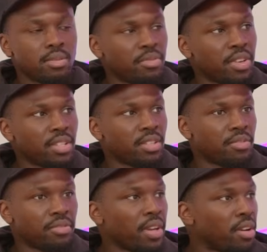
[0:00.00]
Some things to
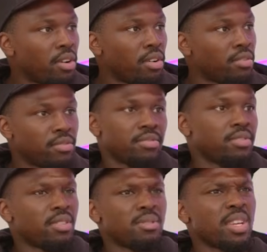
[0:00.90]
think of.
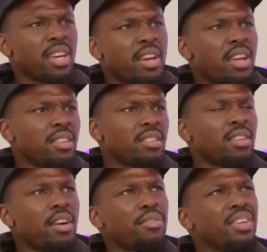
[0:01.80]
So yeah,
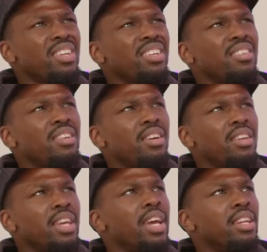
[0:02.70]
and I think,
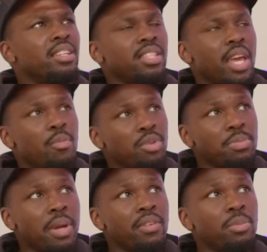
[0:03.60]
and then Tem was
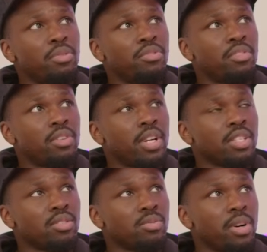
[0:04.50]
married before
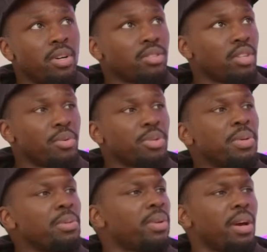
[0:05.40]
us as well. So there was
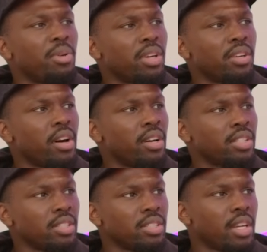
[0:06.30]
people that we could
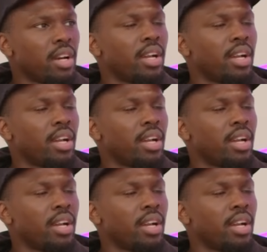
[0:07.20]
ask and say,